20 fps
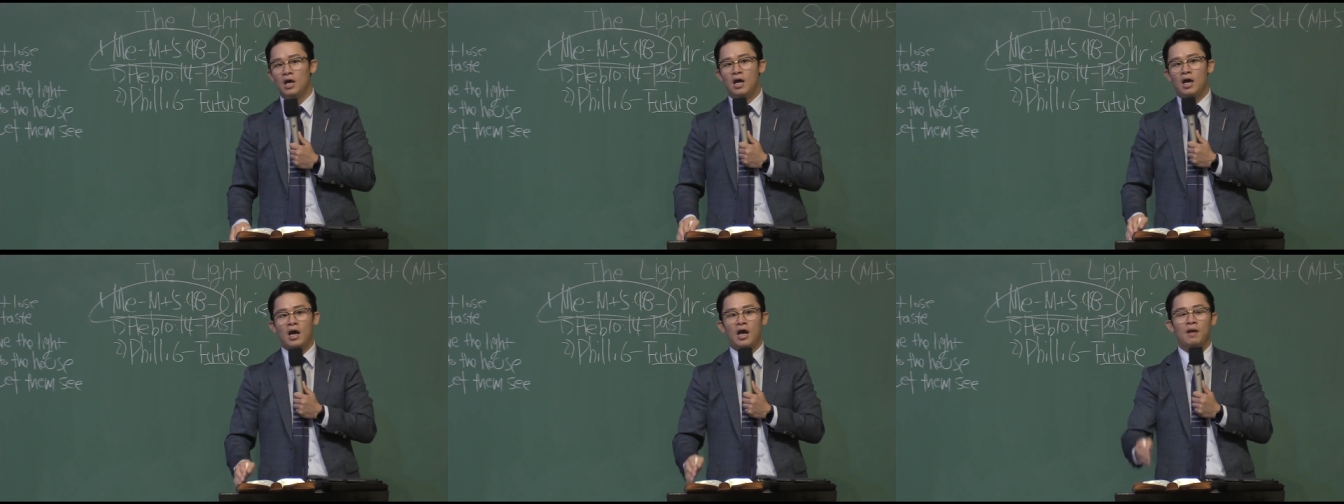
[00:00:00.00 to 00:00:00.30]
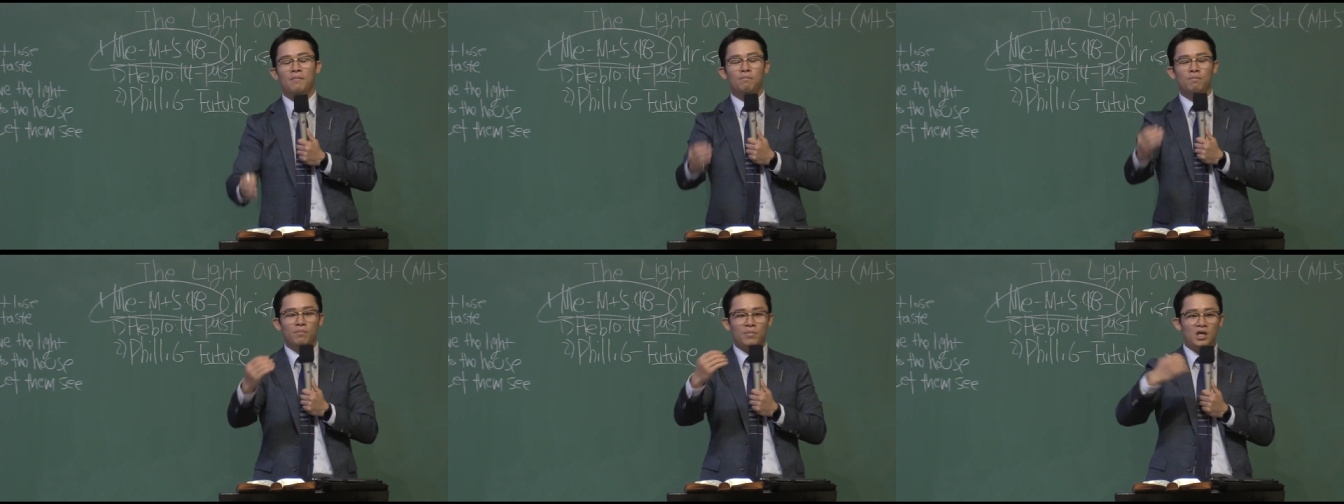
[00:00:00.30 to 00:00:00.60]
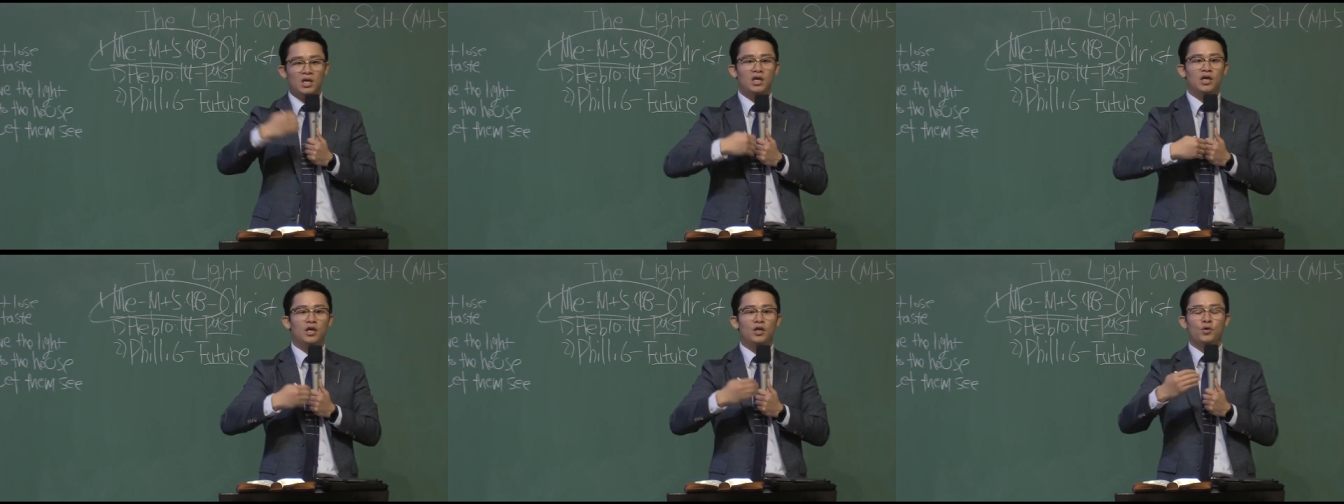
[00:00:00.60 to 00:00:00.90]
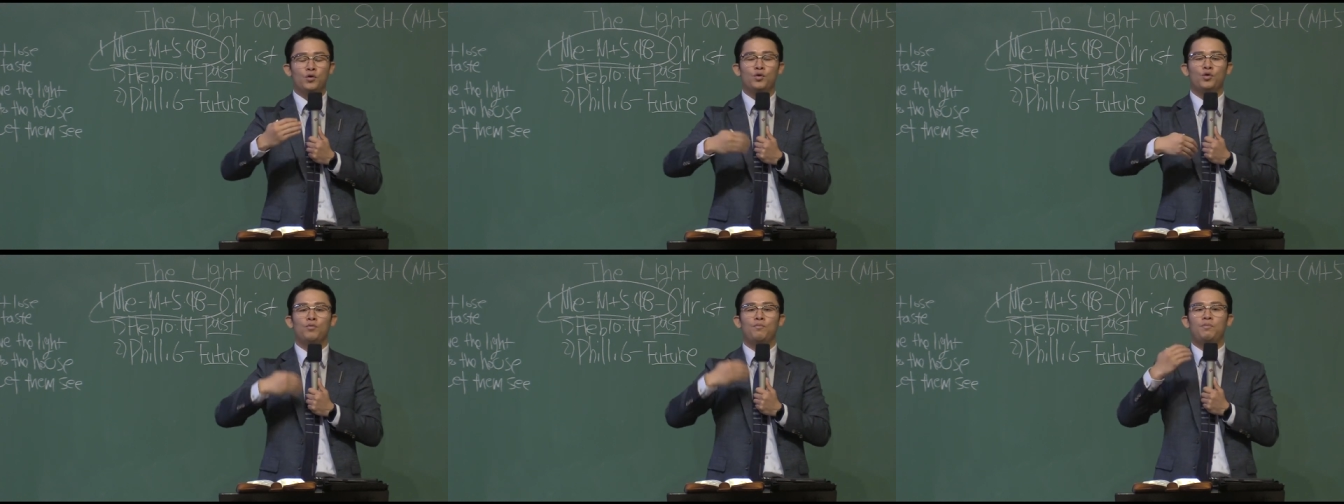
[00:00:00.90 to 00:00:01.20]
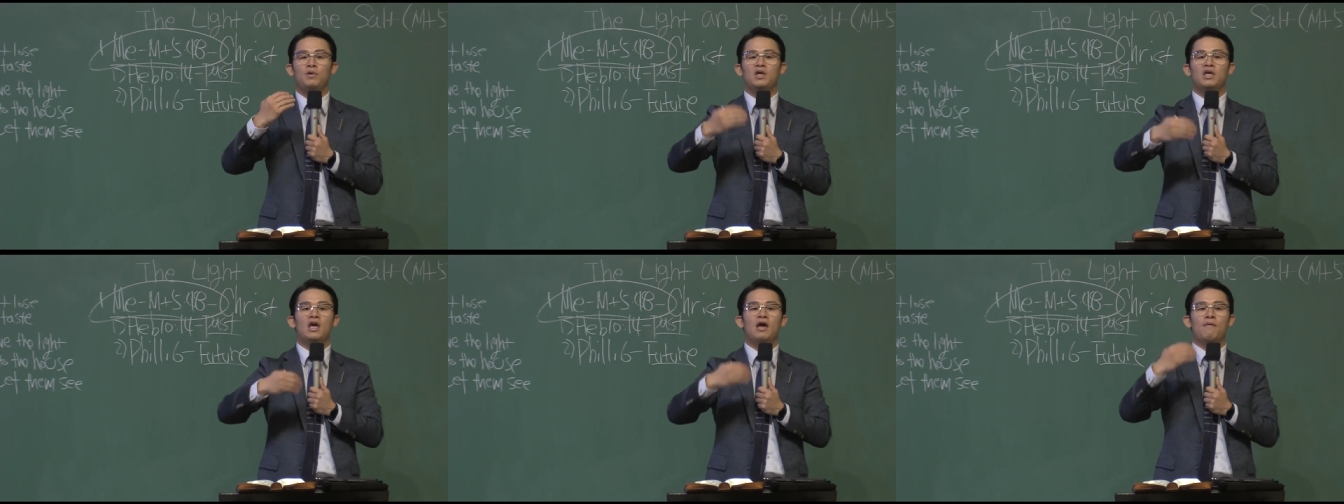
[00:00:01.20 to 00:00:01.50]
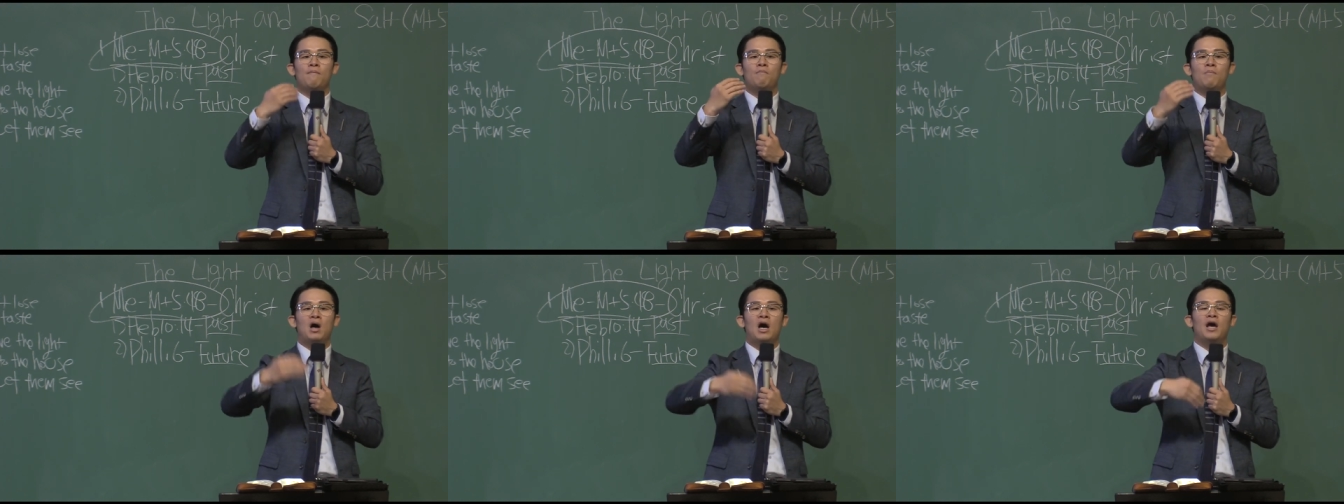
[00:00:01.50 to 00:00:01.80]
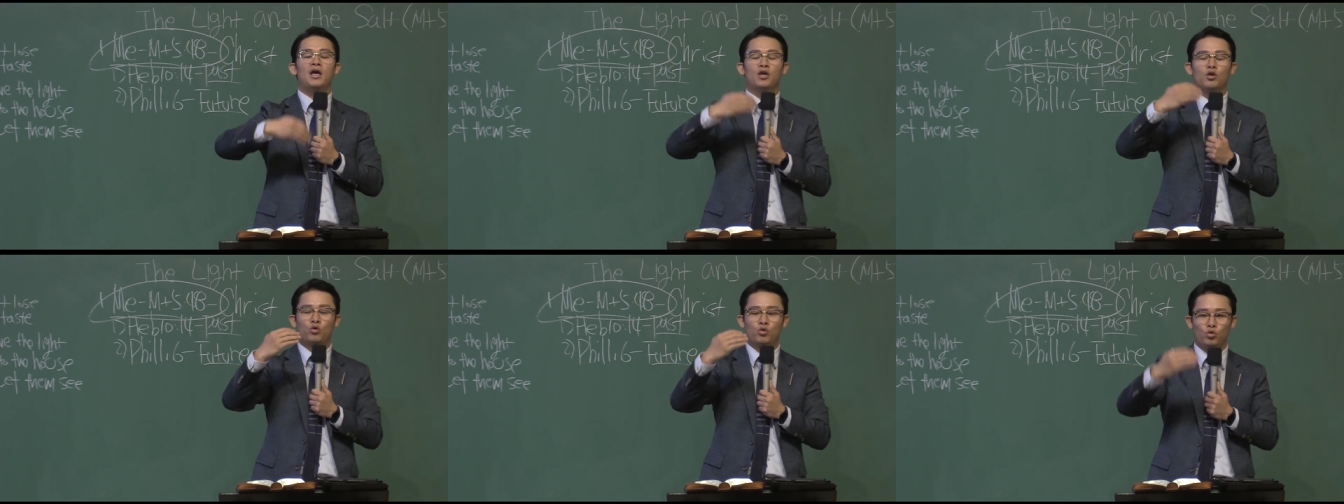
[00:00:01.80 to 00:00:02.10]
And me who began
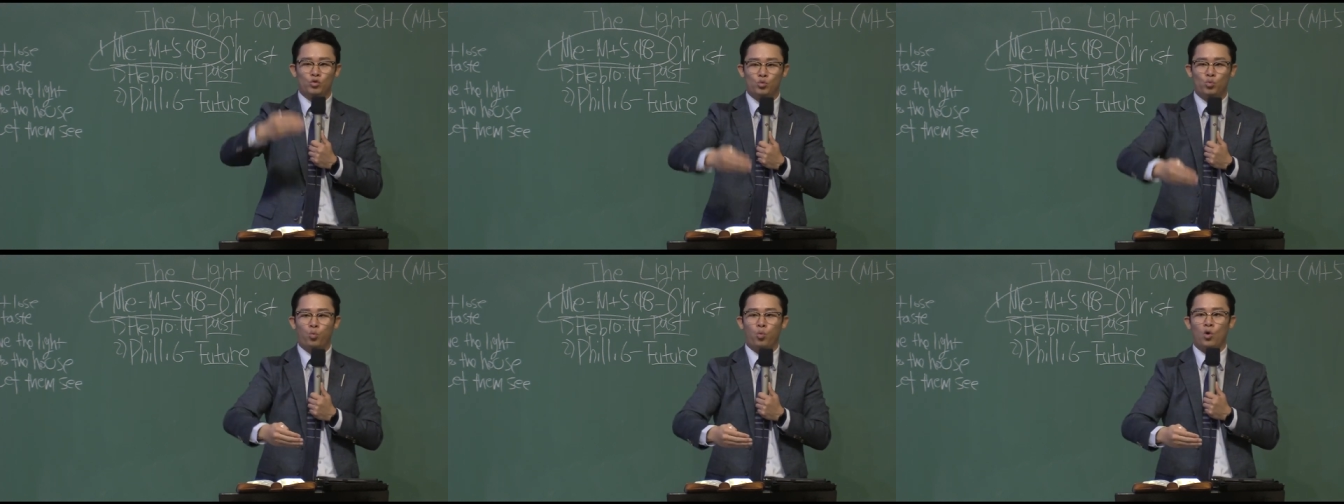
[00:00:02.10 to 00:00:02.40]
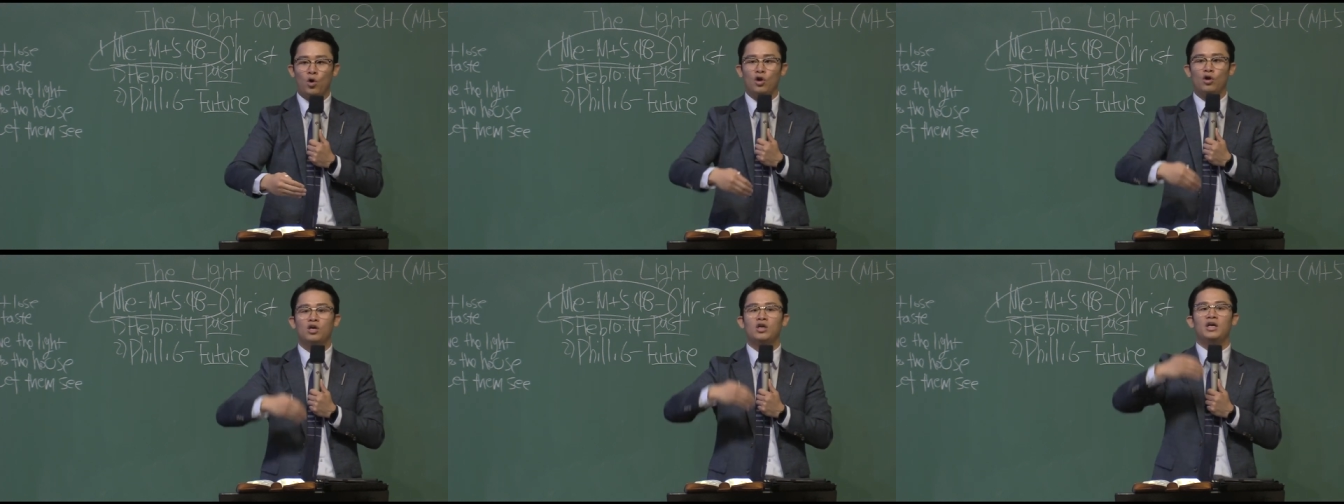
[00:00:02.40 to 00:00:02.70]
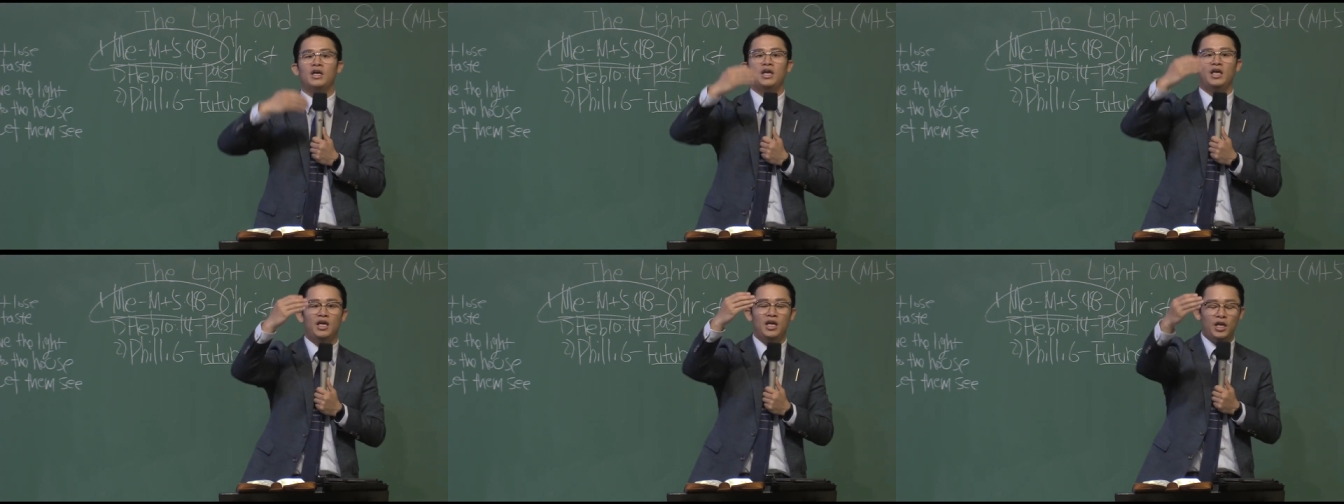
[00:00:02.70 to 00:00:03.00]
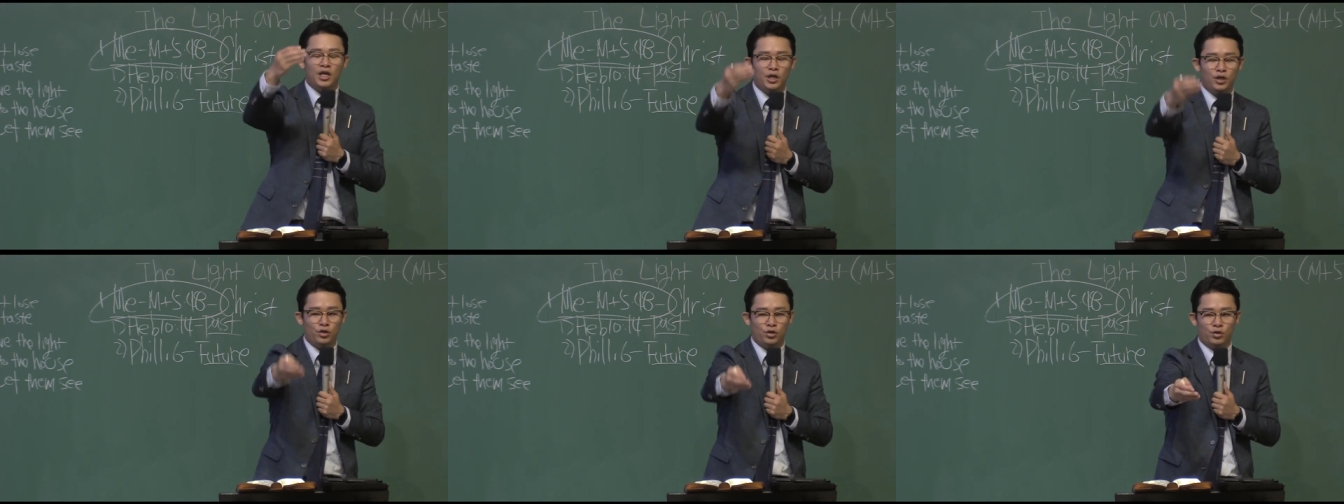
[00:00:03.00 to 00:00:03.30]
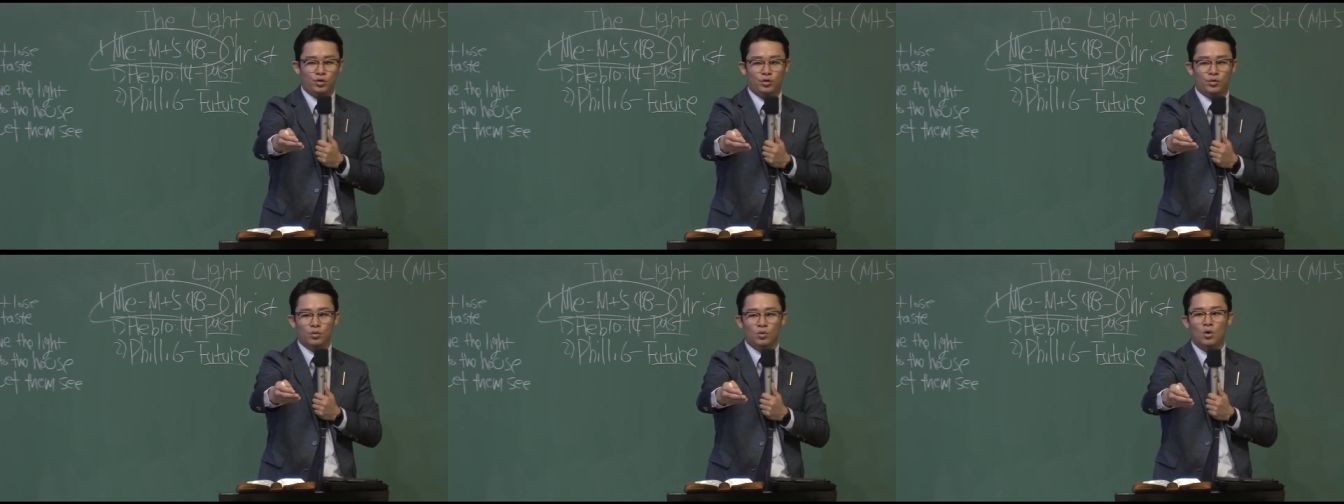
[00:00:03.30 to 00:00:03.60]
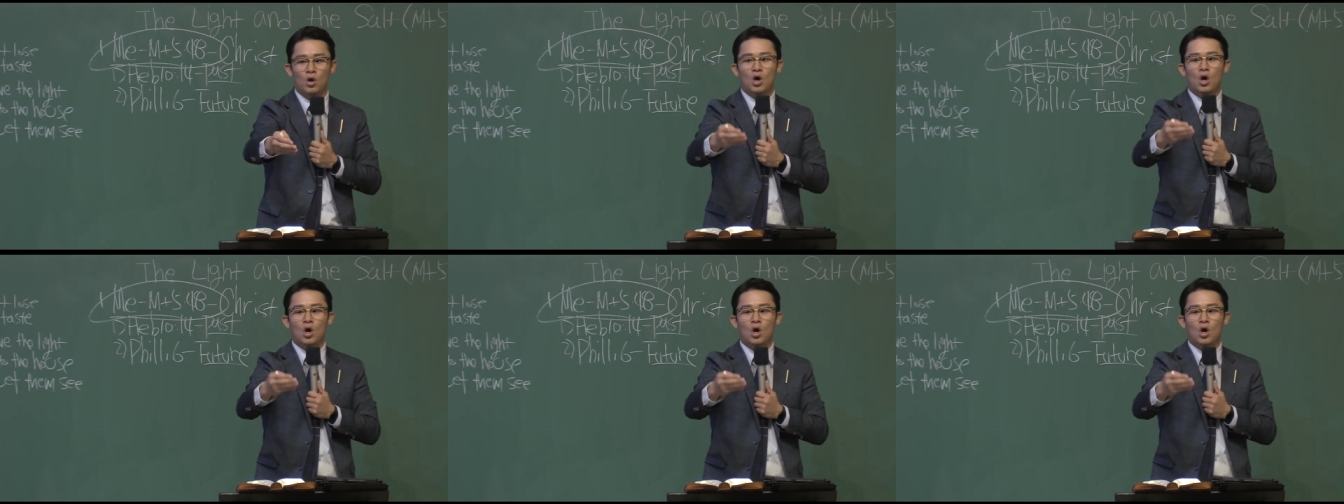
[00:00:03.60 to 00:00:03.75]
my good work in you